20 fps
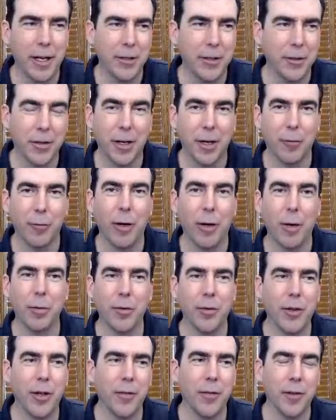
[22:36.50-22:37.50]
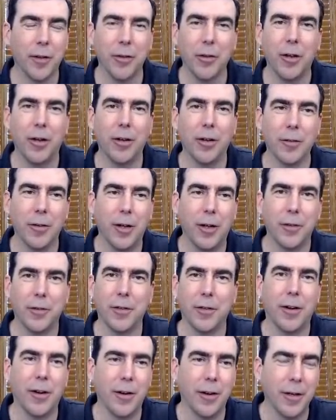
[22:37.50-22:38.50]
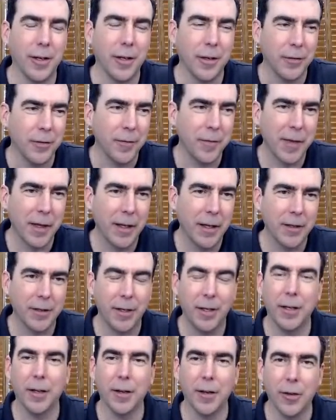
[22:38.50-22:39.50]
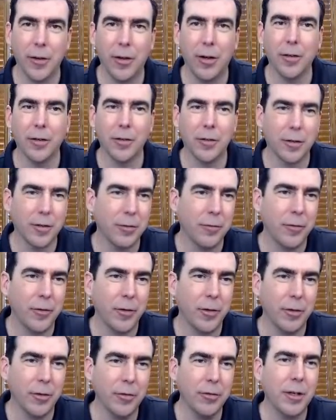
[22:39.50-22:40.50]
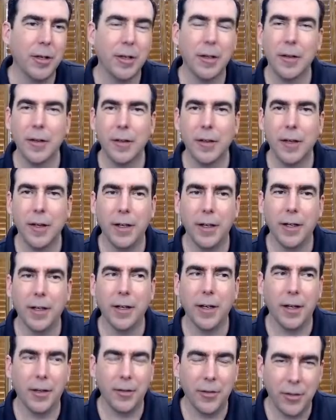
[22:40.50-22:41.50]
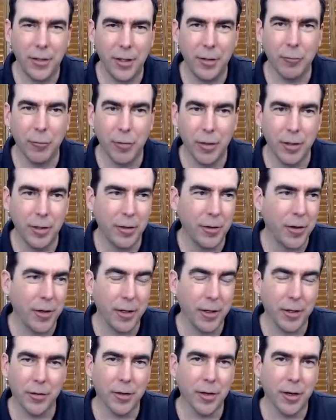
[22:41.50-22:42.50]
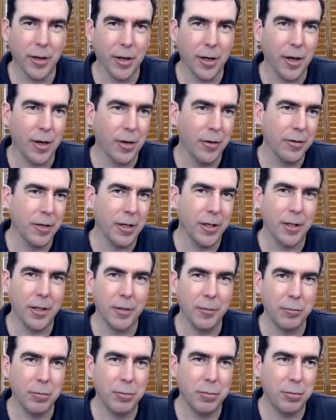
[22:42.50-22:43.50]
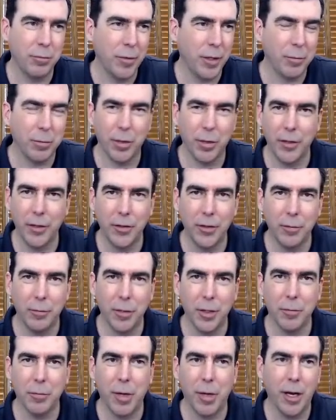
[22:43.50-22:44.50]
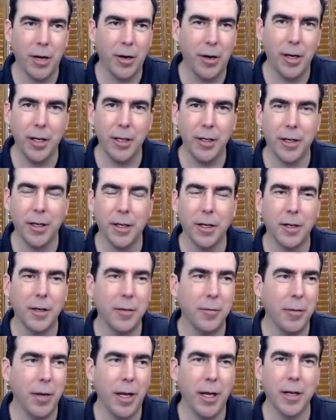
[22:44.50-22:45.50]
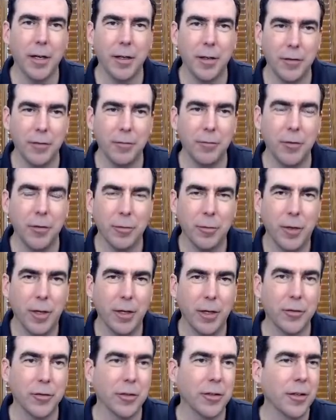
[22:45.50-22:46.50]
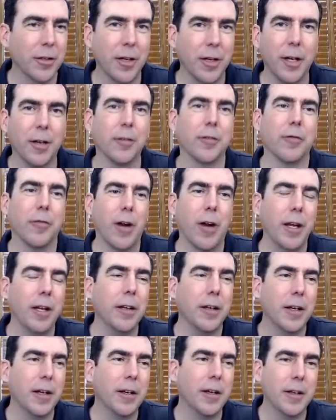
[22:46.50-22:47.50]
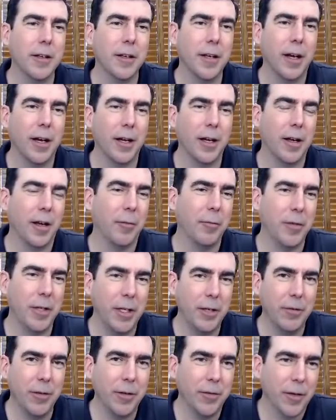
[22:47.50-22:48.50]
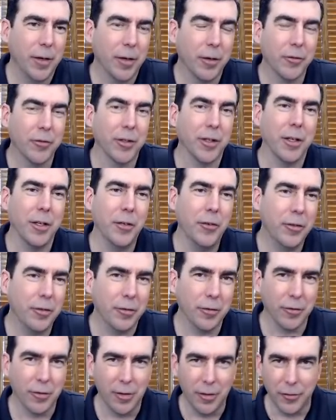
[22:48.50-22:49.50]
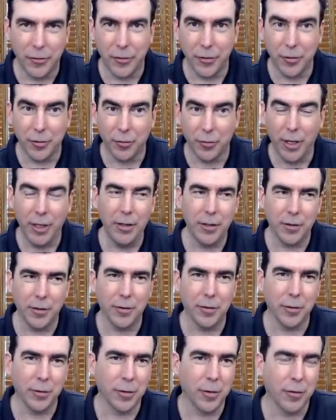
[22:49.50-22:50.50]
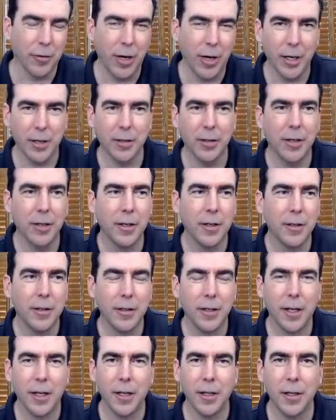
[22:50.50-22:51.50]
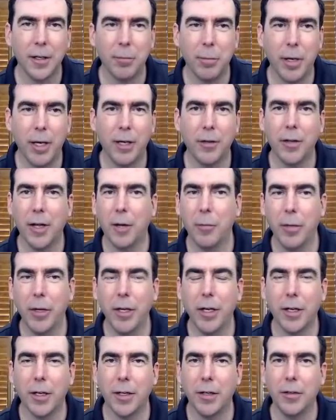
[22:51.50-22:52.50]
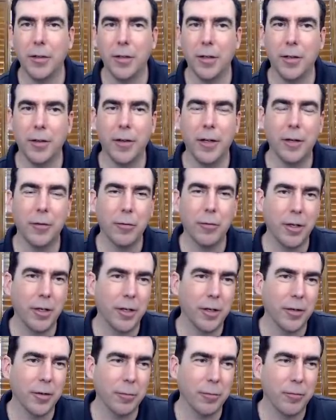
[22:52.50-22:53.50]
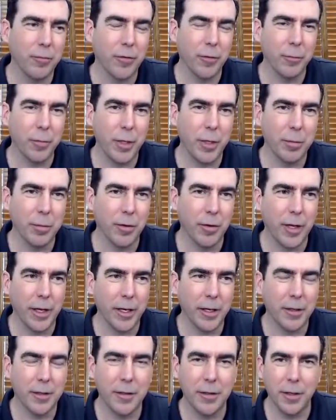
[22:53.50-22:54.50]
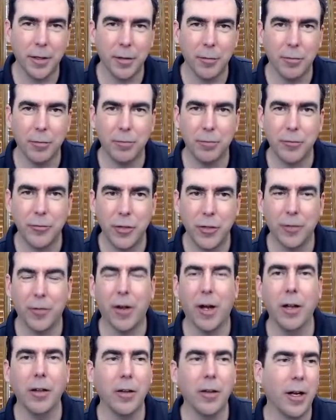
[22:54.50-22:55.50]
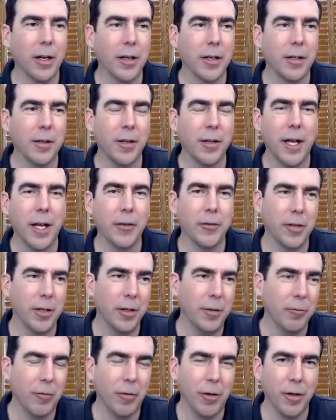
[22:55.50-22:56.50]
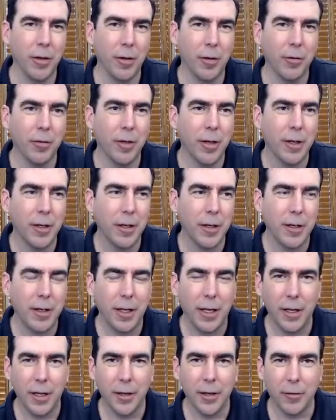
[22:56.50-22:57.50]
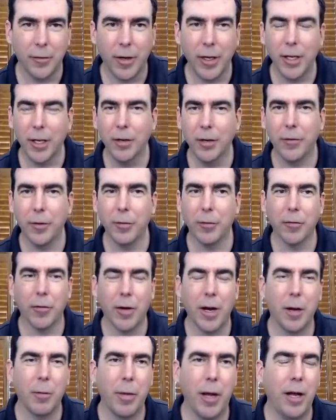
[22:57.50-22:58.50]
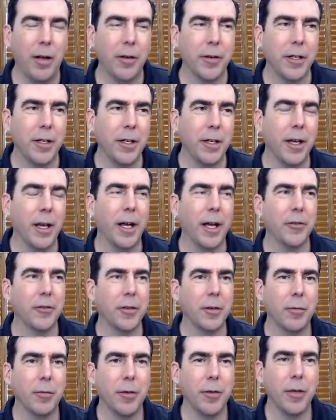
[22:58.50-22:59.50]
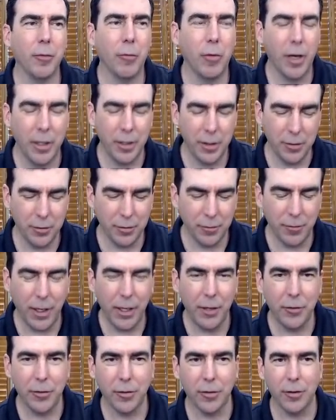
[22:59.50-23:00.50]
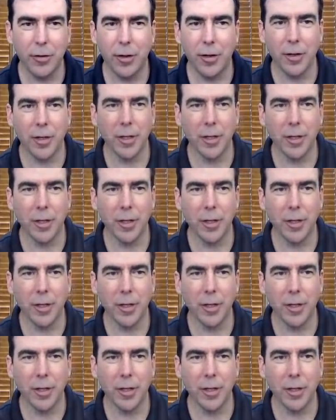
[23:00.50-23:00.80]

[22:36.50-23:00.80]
just kind of represent the long-lost art of taking a long-term view and seeing where you think it's going to go, and then you know, placing a big bet on it and kicking back and just making sure your data is right. Uh, I mean, even if it goes against you, as long as the trend is still correct uh, it pays out big. And, and that's where you hear from people like you know Jeff Gundlach, and they asked him, well, you know, uh, great interview with Raoul Pal. He asked him, you know, why do you invest so long,